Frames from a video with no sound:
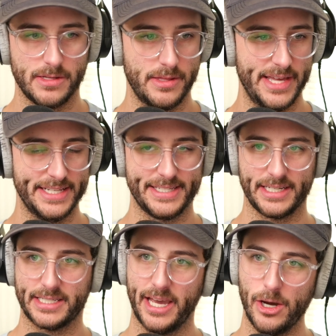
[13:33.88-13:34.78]
that
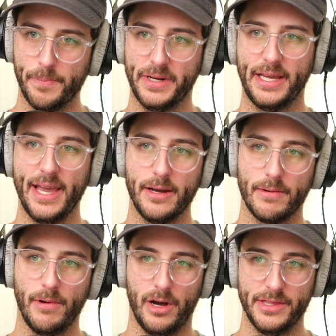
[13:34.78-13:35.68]
6K open gate
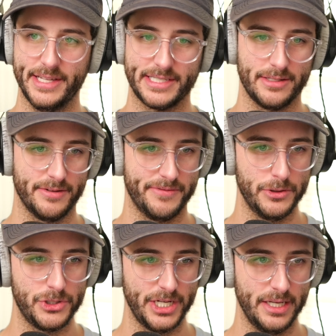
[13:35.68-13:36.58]
on this little
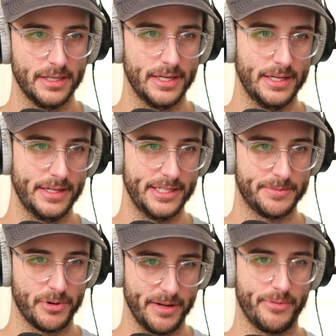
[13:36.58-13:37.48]
Fuji is
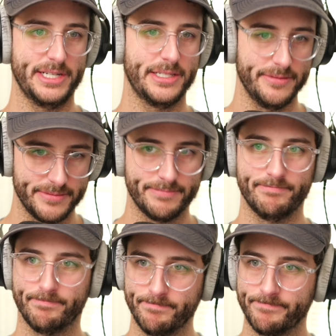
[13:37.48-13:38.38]
pretty impressive.
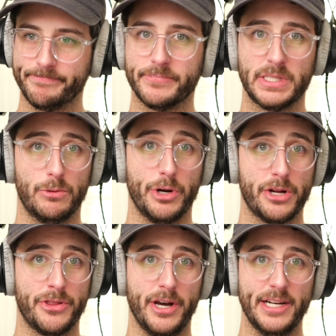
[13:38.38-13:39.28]
What are
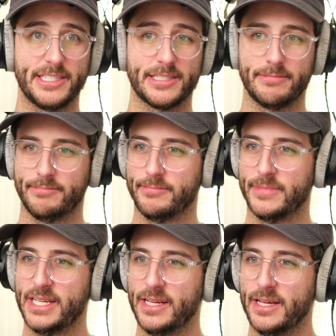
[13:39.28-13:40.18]
your thoughts?
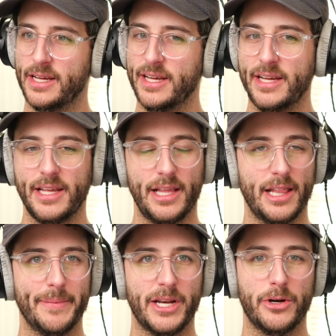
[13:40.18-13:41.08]

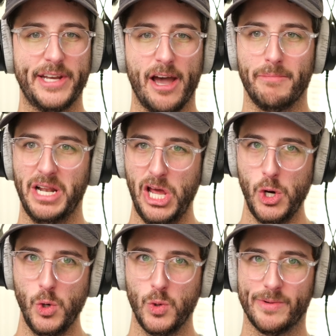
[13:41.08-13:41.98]
Let me know down
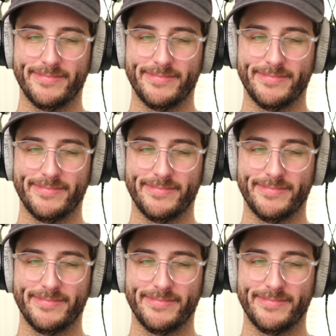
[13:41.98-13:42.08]
below.